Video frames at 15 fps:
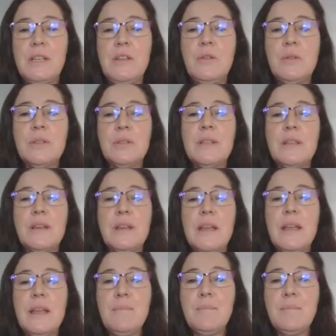the
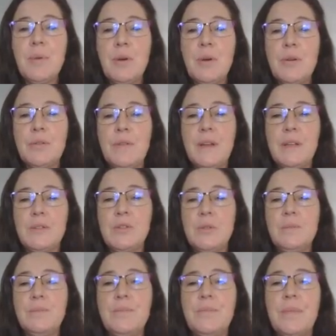imperfectum,
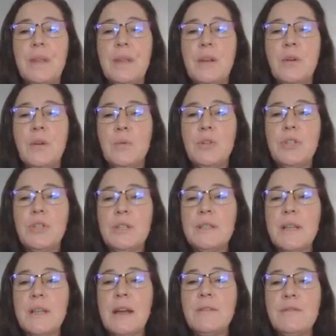which is
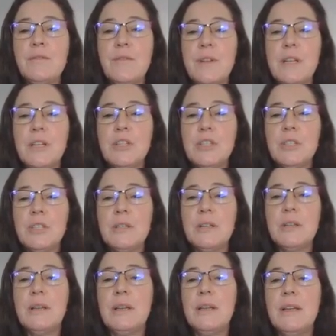unfinished,
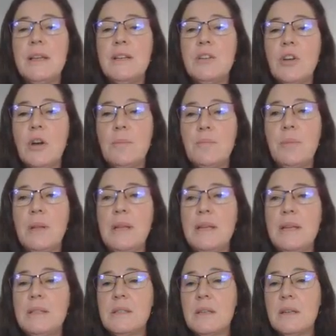incomplete,
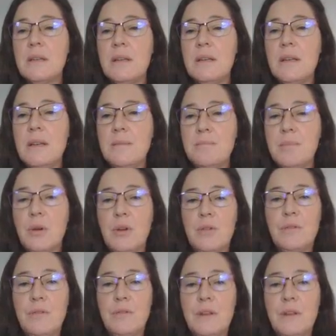imperfect.